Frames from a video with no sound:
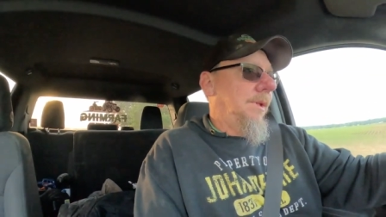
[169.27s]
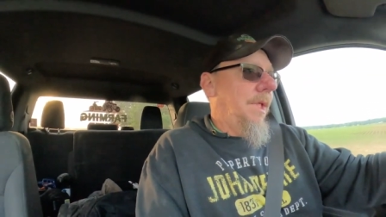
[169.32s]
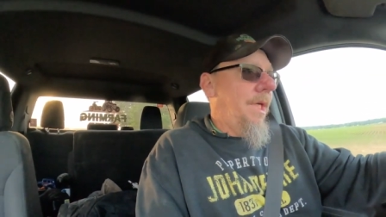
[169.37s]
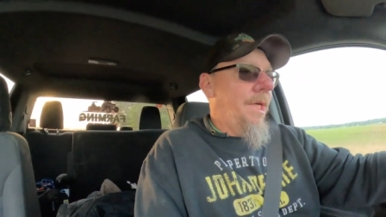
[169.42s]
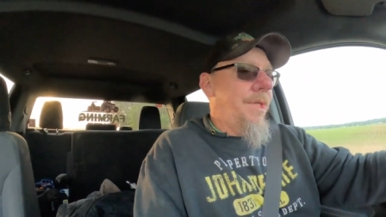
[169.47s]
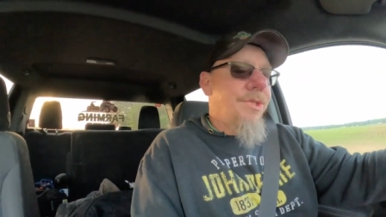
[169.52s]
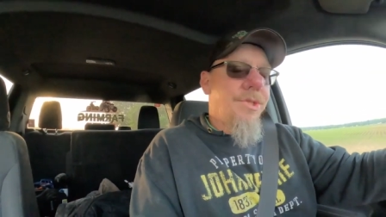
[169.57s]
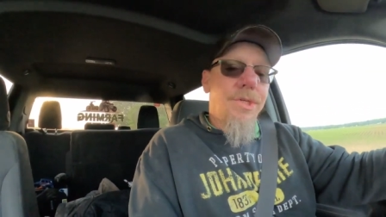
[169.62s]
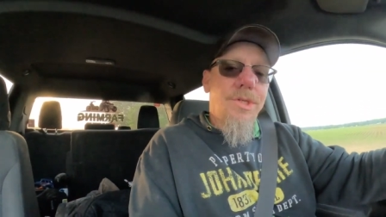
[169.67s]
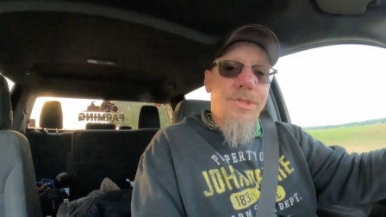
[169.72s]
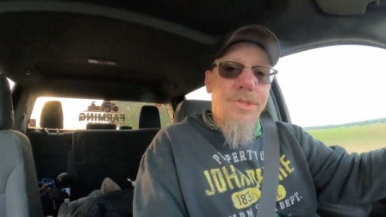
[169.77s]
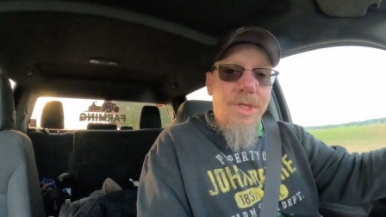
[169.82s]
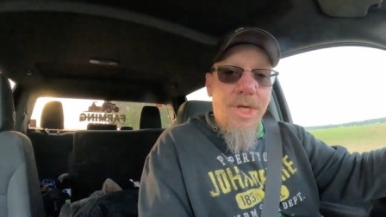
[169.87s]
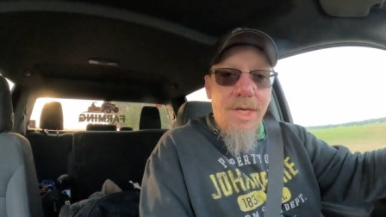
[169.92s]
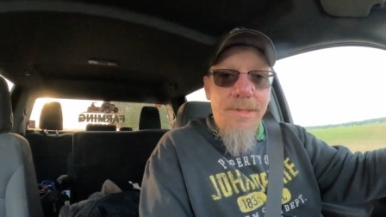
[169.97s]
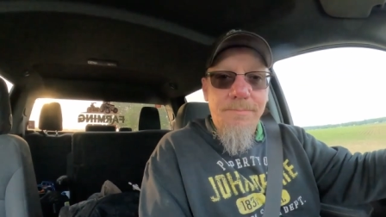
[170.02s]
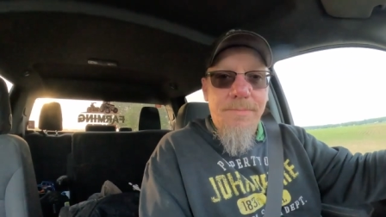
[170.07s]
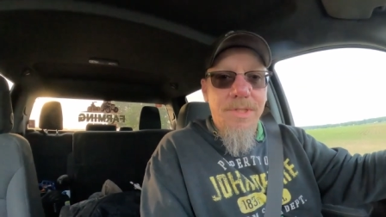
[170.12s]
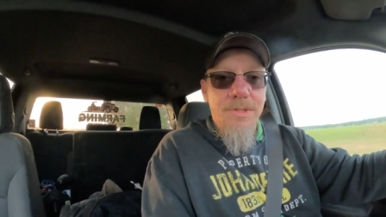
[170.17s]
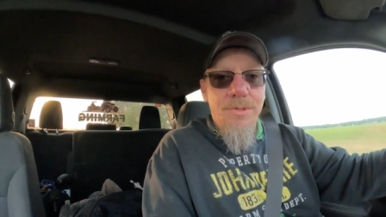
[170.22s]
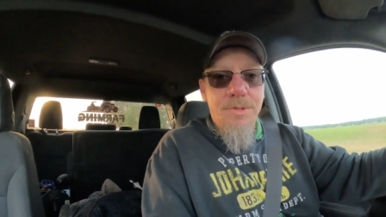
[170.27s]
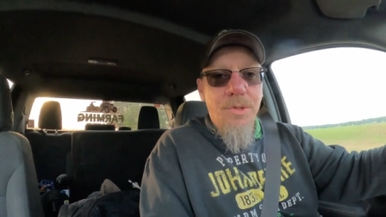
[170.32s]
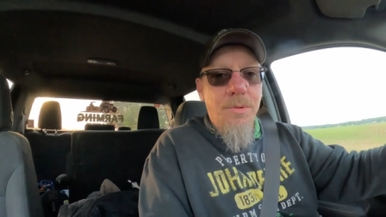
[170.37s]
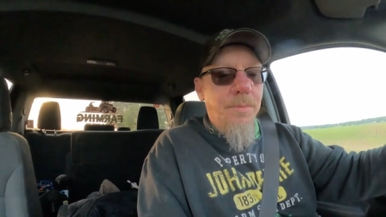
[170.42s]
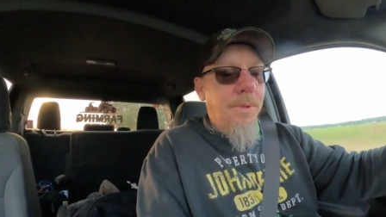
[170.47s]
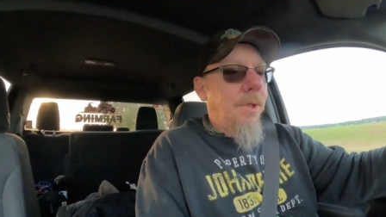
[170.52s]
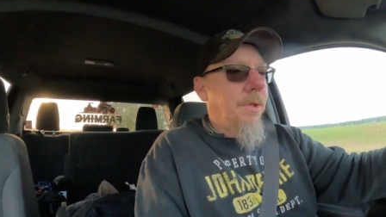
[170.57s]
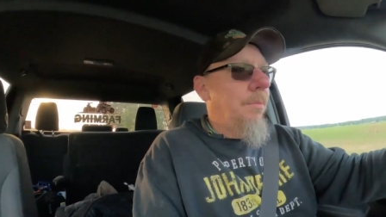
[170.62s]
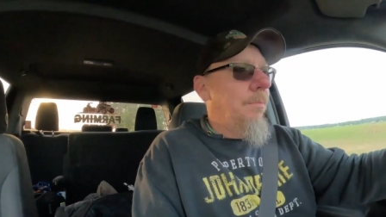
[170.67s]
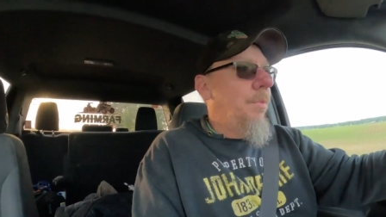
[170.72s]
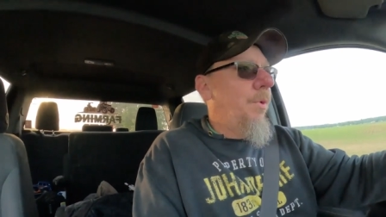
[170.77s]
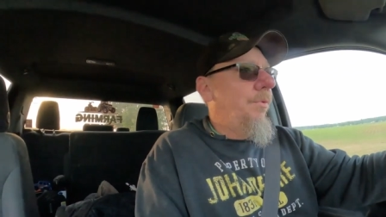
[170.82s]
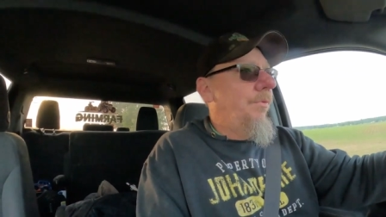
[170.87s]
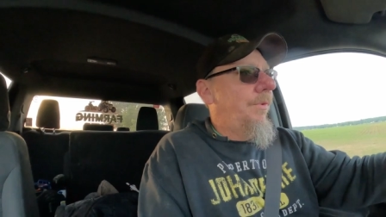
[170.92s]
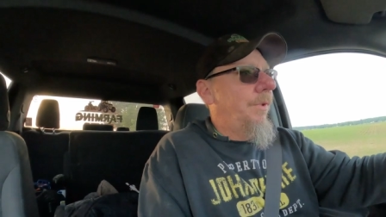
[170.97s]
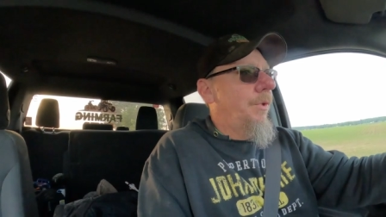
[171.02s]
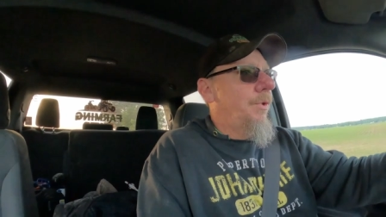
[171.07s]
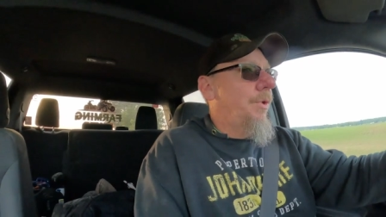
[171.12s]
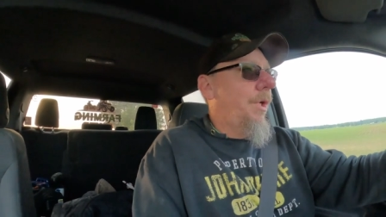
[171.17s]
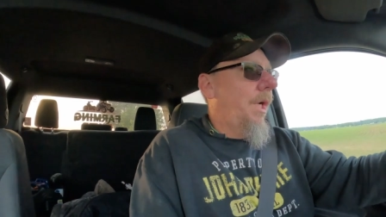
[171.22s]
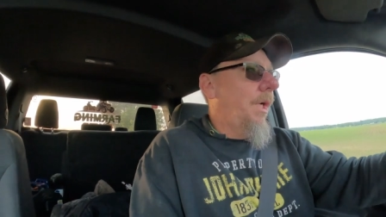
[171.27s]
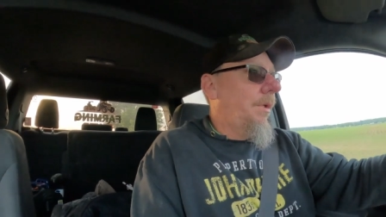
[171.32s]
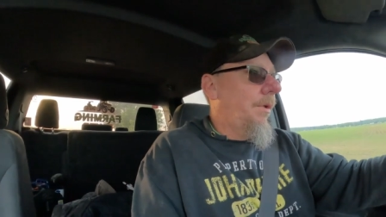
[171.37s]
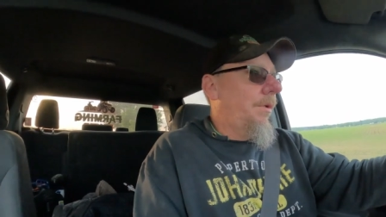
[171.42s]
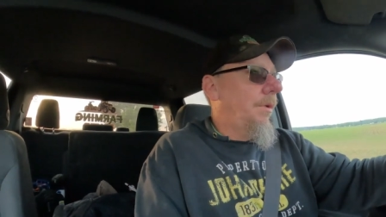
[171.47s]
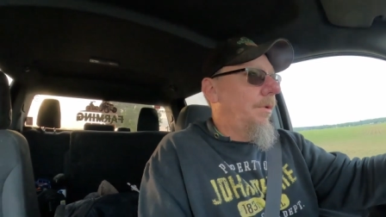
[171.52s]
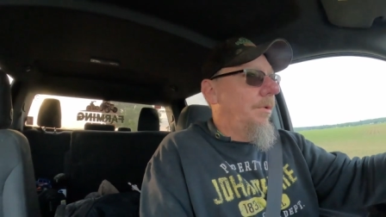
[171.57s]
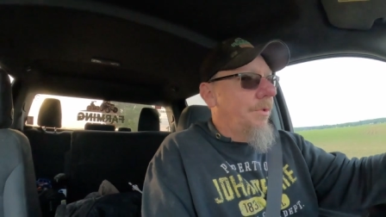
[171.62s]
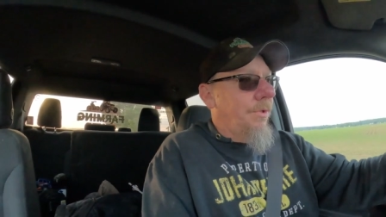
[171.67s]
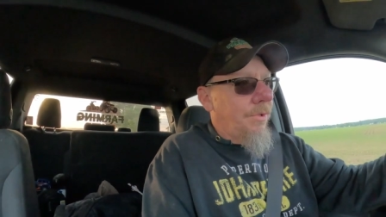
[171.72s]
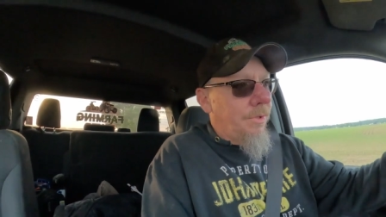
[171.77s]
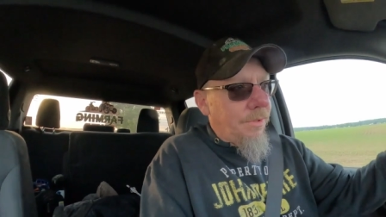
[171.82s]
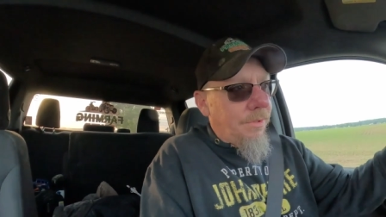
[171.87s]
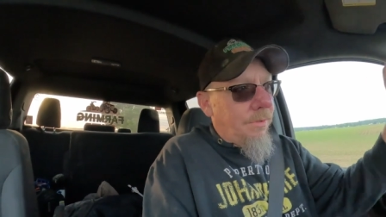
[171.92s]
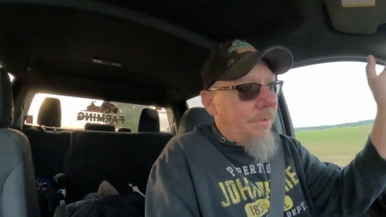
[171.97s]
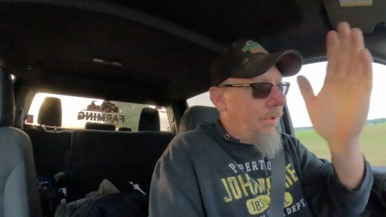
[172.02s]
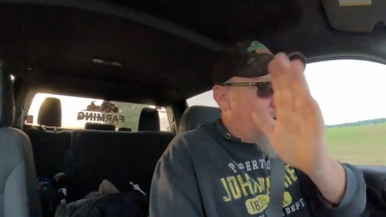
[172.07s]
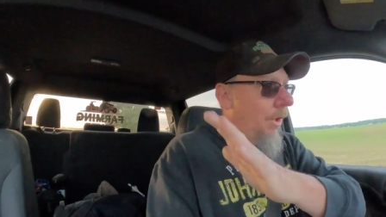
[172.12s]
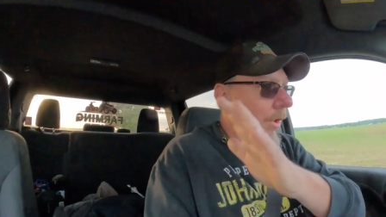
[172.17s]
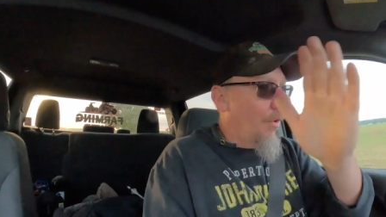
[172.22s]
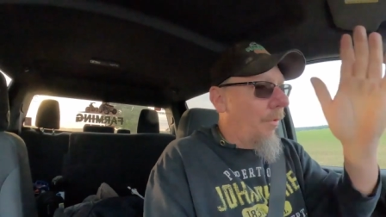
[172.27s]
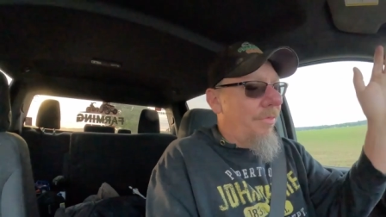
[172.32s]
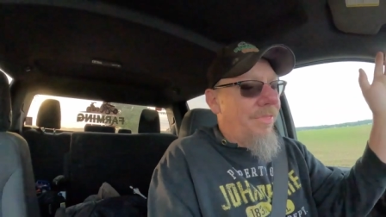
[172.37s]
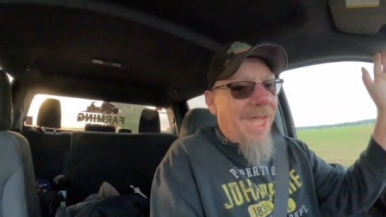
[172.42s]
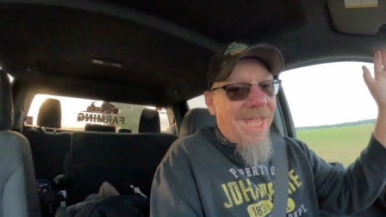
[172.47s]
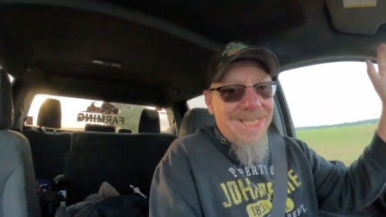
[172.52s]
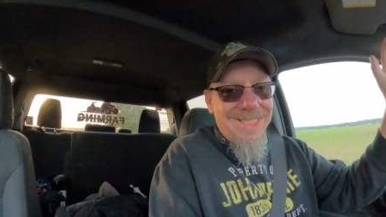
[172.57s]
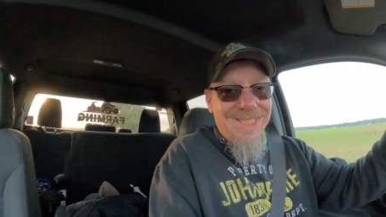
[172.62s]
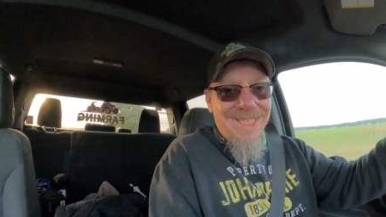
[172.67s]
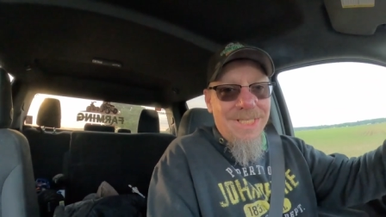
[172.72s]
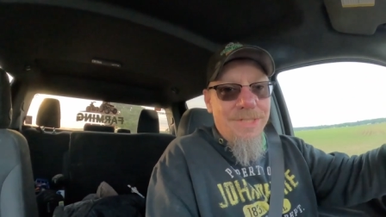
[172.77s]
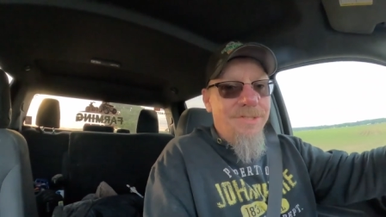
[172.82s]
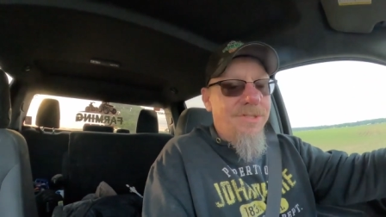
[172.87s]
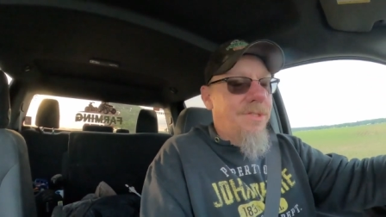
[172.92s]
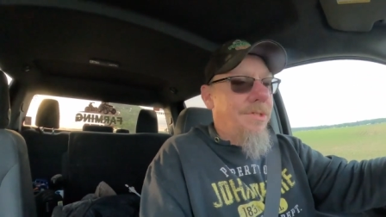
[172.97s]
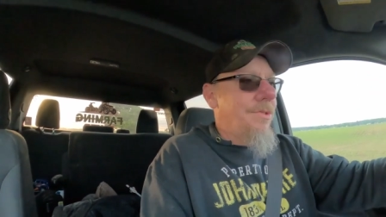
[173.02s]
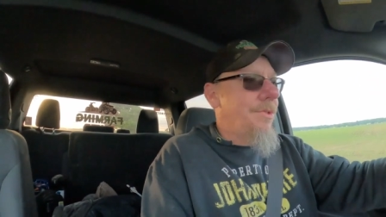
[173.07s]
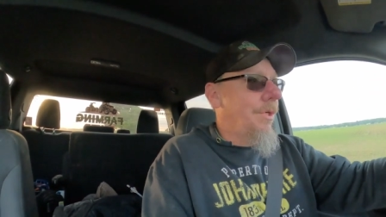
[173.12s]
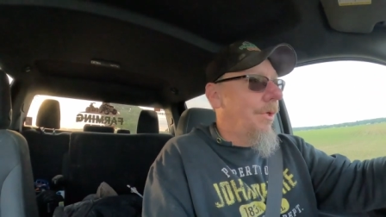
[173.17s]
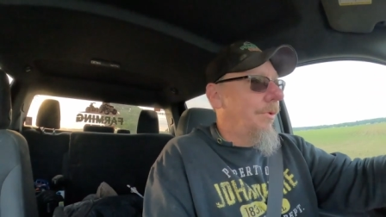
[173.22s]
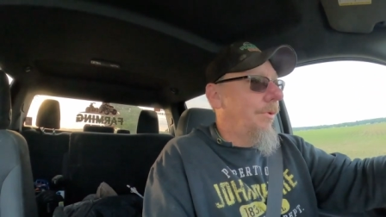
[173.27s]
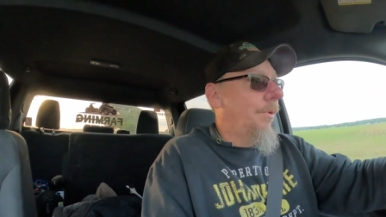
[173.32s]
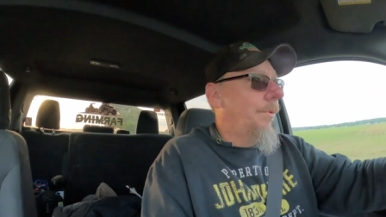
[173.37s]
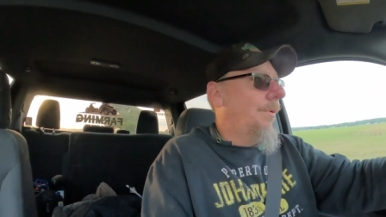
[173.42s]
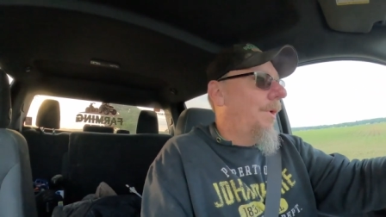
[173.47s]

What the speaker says: it's just time consuming to move the tractors, you know, that distance on the